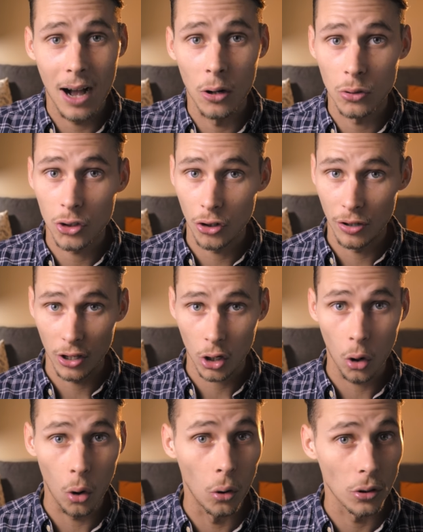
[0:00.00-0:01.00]
out during the
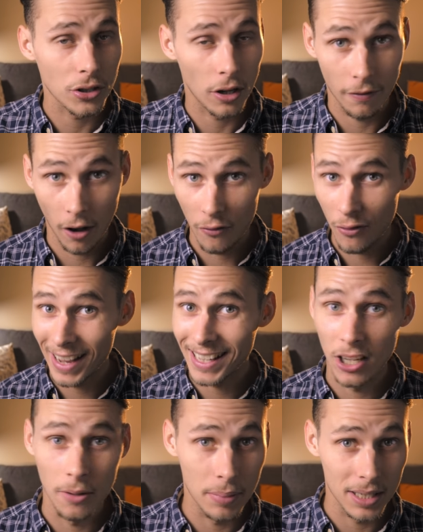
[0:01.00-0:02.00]
course of our
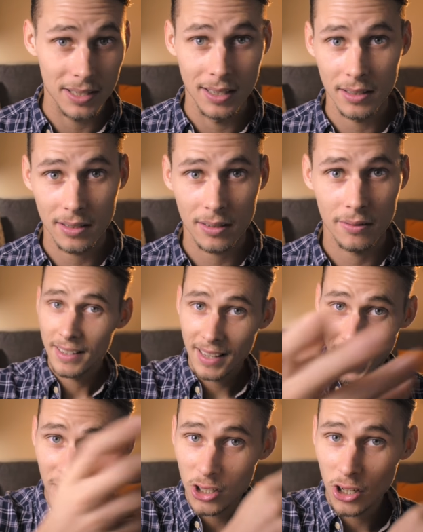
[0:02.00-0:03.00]
regular business.
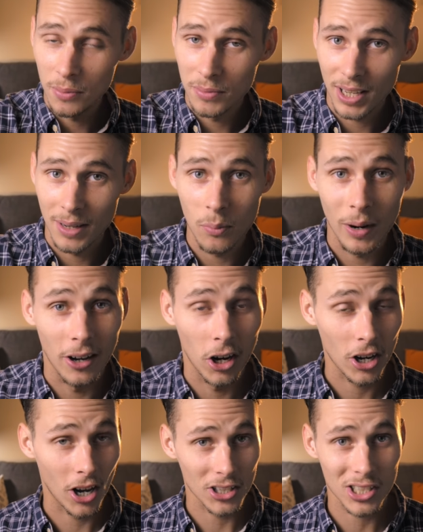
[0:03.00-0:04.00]
Cash comes in when our
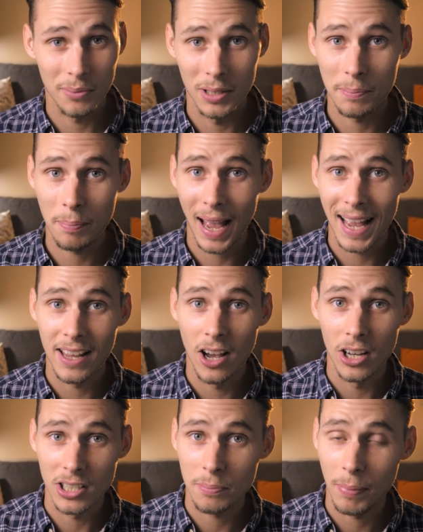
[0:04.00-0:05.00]
customers pay
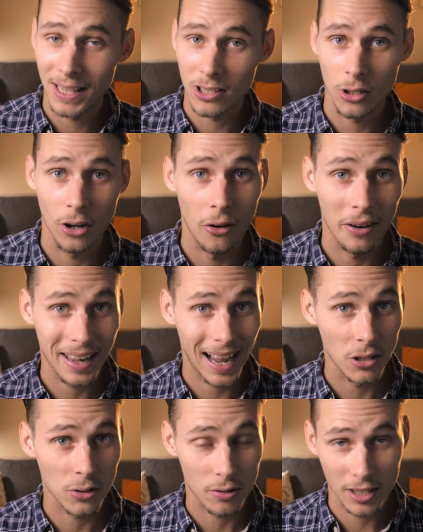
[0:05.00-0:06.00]
us based on our
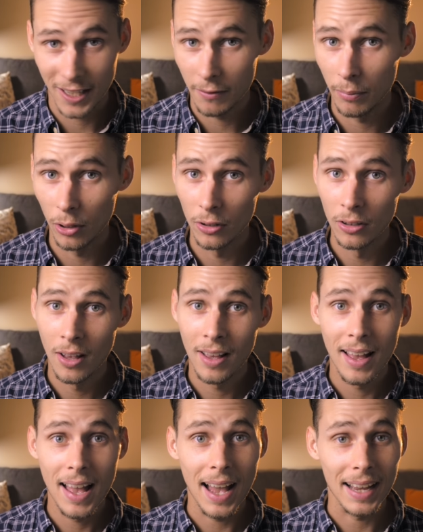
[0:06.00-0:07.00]
accounts receivable,
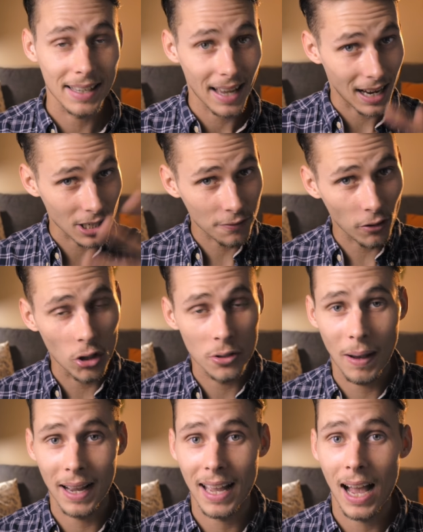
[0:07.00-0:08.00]
and cash flows
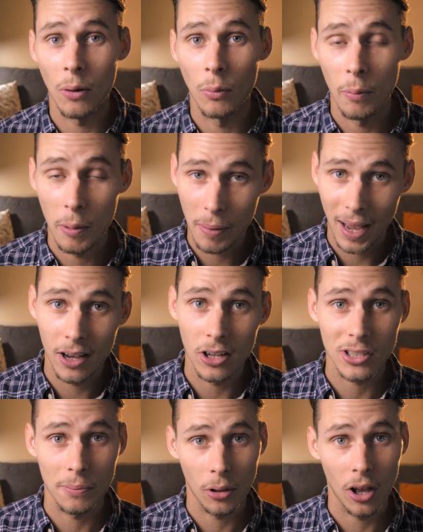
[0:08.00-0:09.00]
back out when we pay
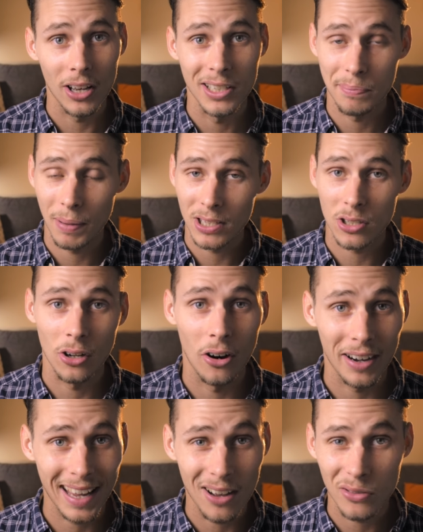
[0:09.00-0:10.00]
our suppliers based on
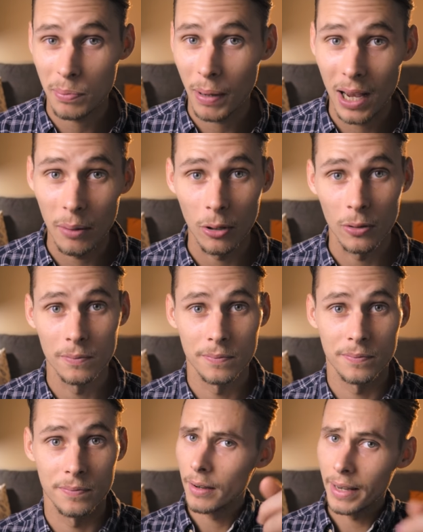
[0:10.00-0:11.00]
our accounts payable.
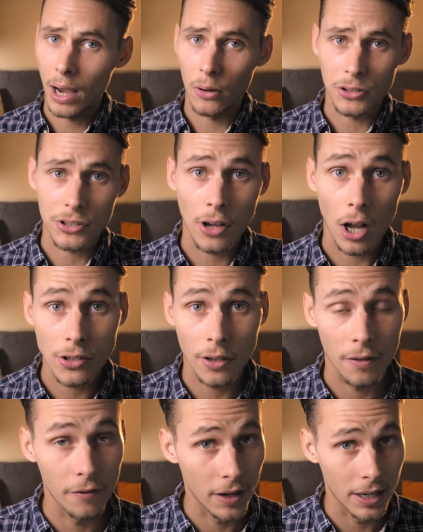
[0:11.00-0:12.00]
Now, at the start
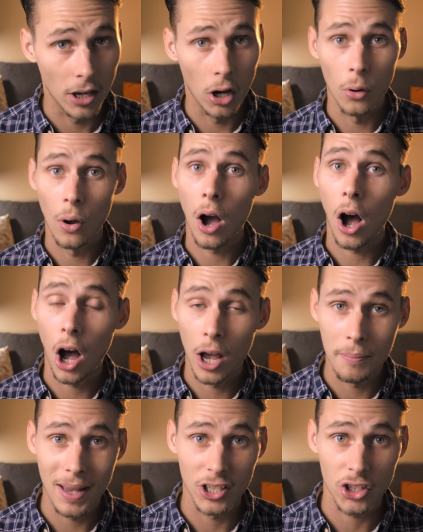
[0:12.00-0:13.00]
of the video,
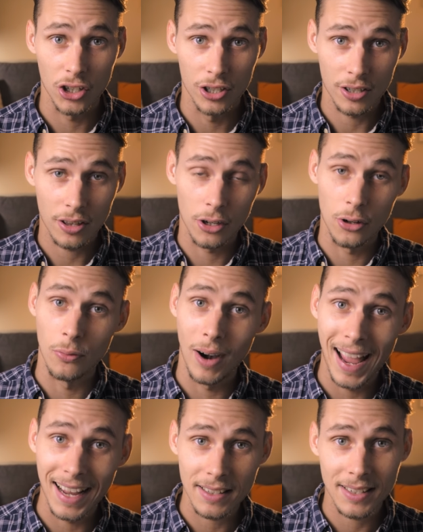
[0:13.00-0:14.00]
I mentioned the
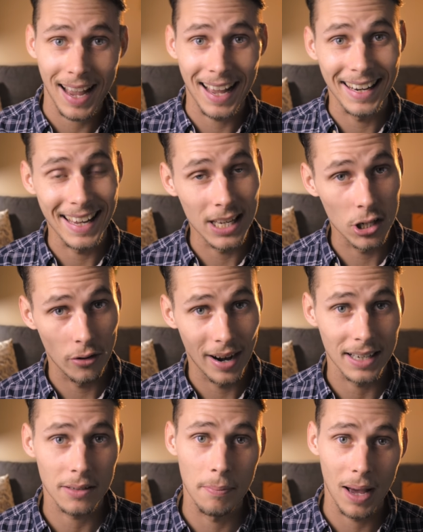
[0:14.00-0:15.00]
direct and
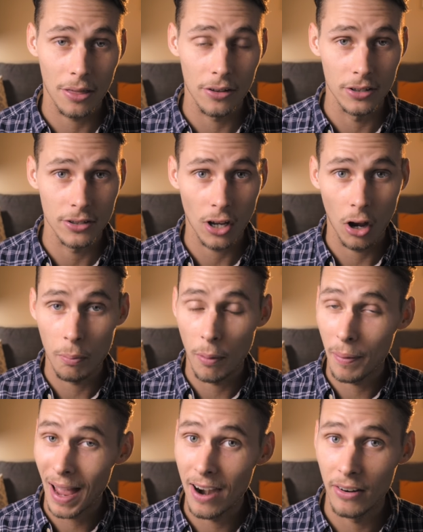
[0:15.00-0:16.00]
indirect methods of
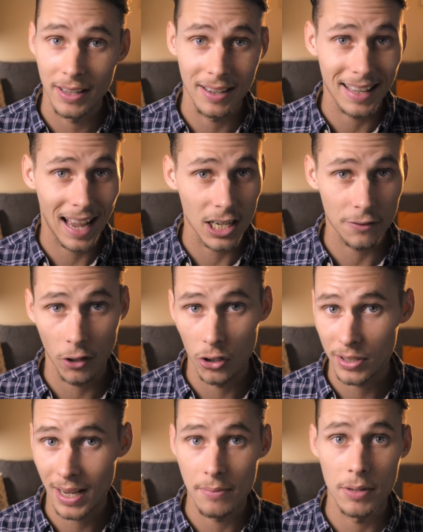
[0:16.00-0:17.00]
preparing a cash flow
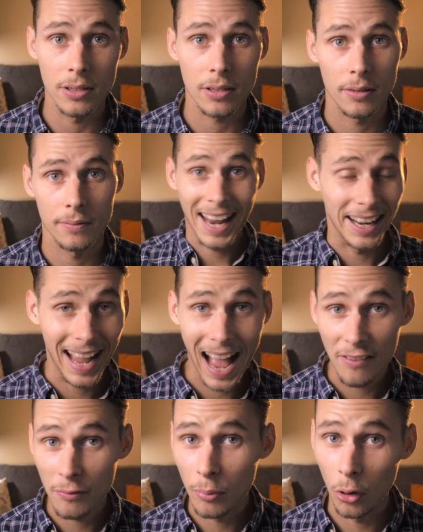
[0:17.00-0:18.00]
statement. And I
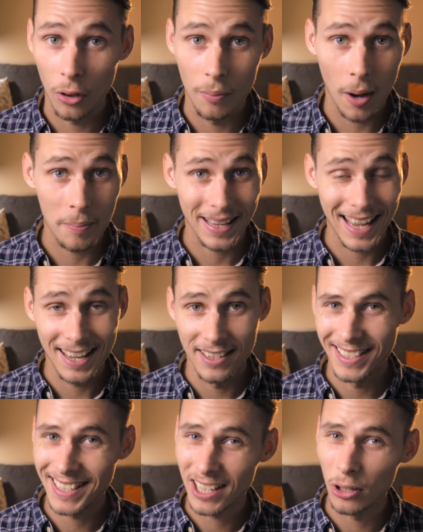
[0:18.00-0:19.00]
haven't brought them up again
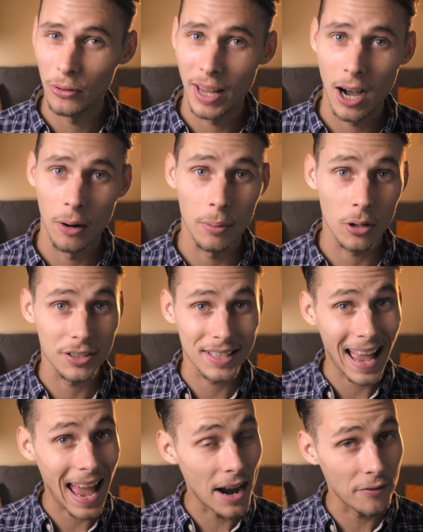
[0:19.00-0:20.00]
until now because
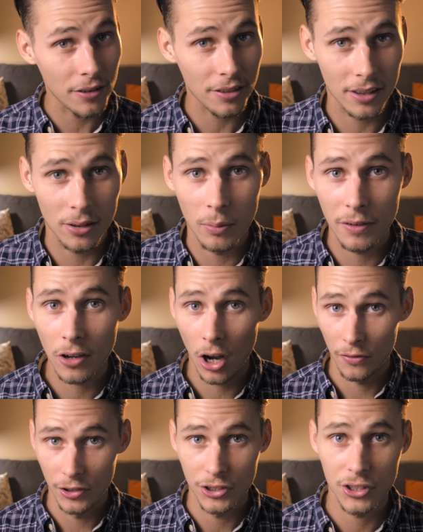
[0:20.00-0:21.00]
everything that we've
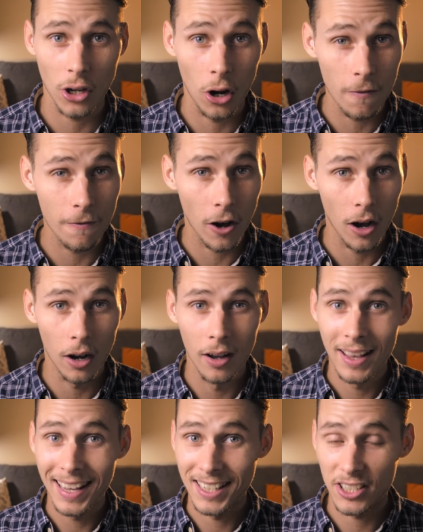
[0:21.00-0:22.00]
covered so far
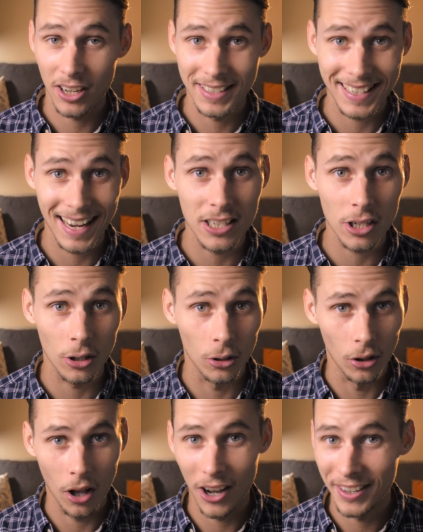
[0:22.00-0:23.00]
is
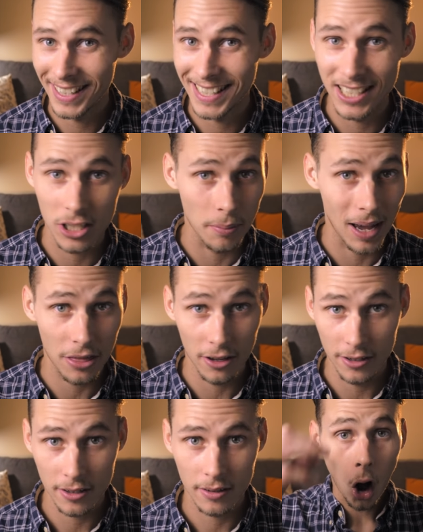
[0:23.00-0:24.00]
identical under each
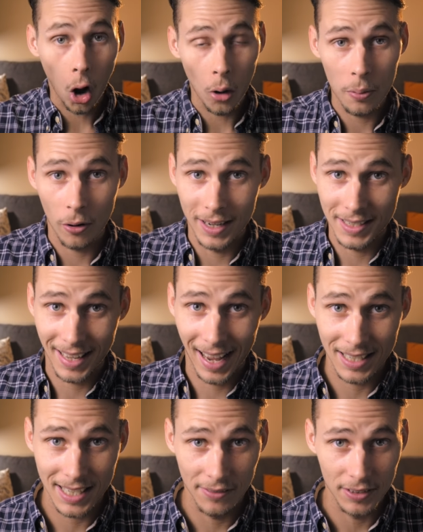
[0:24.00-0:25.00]
method. Operating
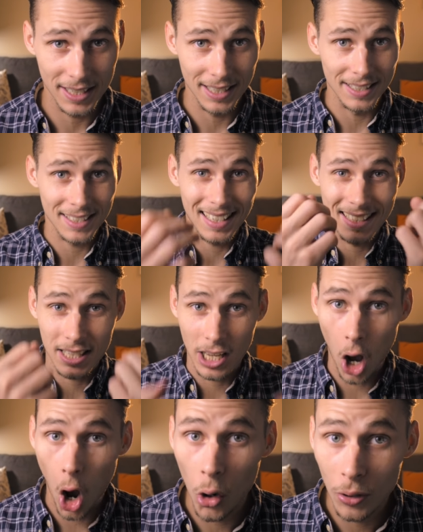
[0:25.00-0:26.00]
activities is
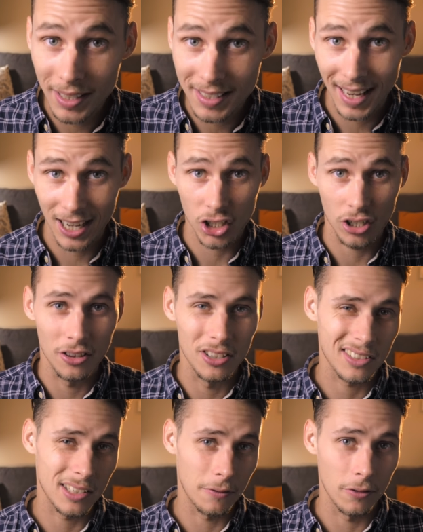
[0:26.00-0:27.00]
the only section
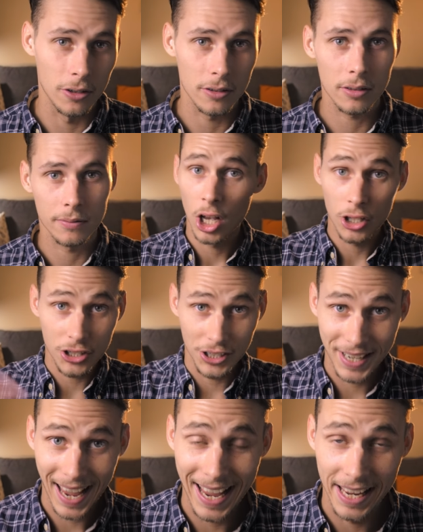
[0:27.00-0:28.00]
that's different.
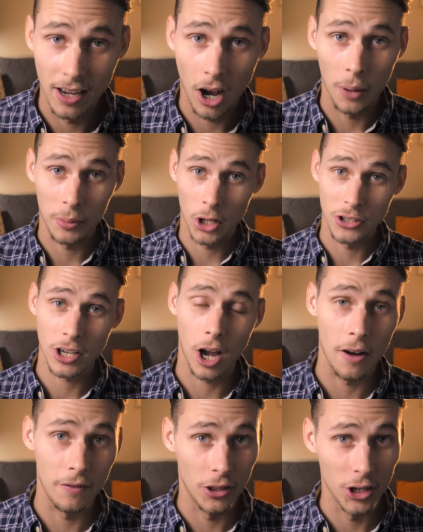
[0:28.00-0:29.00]
Today, I'm going to
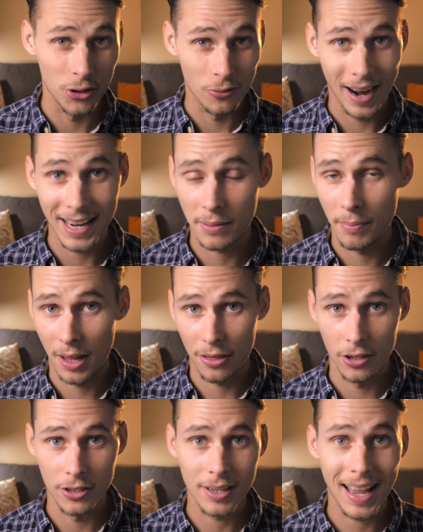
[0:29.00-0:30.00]
cover the direct
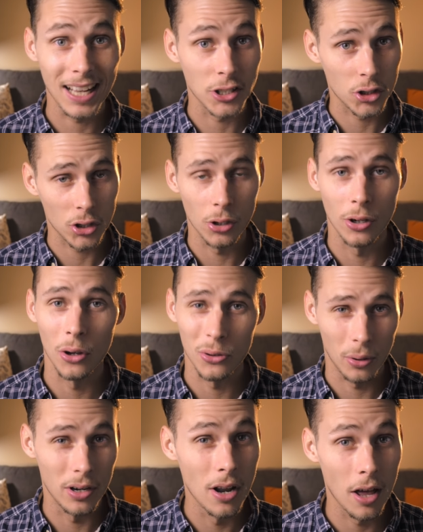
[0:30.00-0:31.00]
method and soon I'll
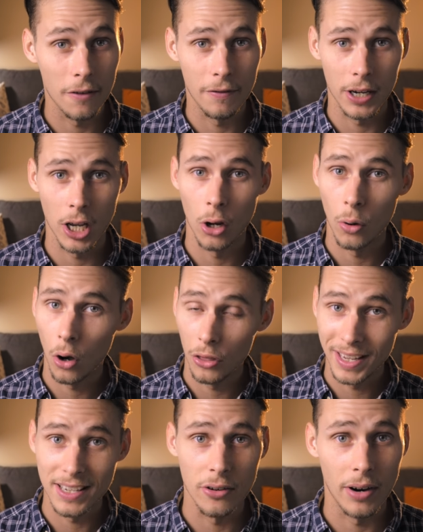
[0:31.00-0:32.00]
do another video on
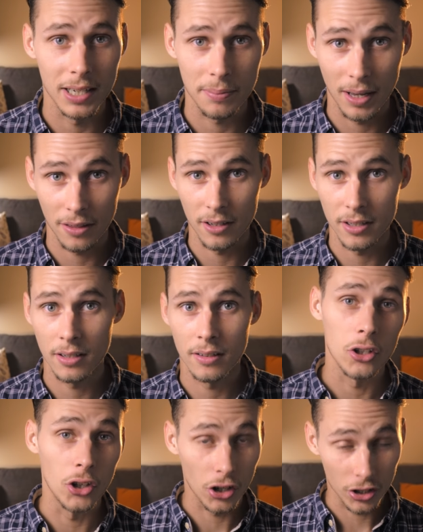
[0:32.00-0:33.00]
the indirect method.
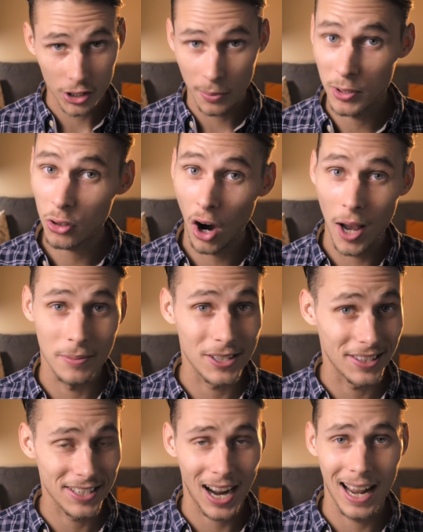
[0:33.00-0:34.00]
You can subscribe
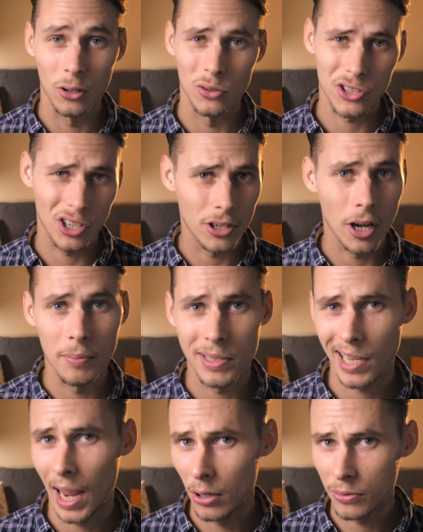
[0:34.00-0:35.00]
to the channel so you don't
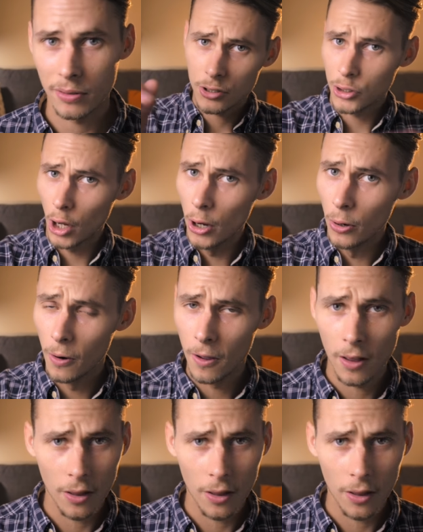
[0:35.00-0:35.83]
miss out. So